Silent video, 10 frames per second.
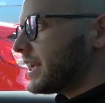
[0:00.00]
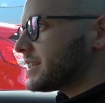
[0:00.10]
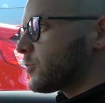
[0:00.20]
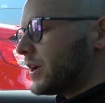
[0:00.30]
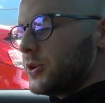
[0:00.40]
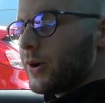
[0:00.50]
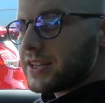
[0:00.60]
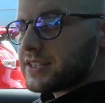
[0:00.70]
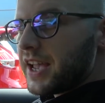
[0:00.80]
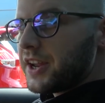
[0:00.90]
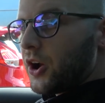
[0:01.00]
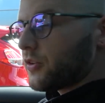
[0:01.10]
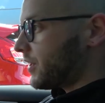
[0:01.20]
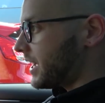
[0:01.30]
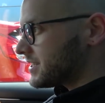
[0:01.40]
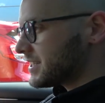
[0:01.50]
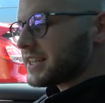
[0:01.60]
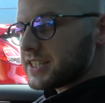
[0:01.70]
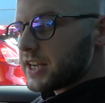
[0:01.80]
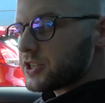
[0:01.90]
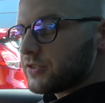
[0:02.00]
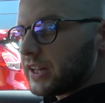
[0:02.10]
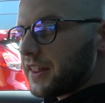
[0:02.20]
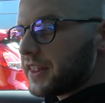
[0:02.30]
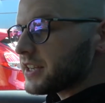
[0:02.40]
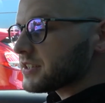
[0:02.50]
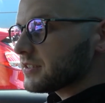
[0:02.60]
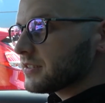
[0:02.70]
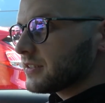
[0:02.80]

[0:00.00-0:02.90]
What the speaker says: is when you are setting off and sat stationary like this,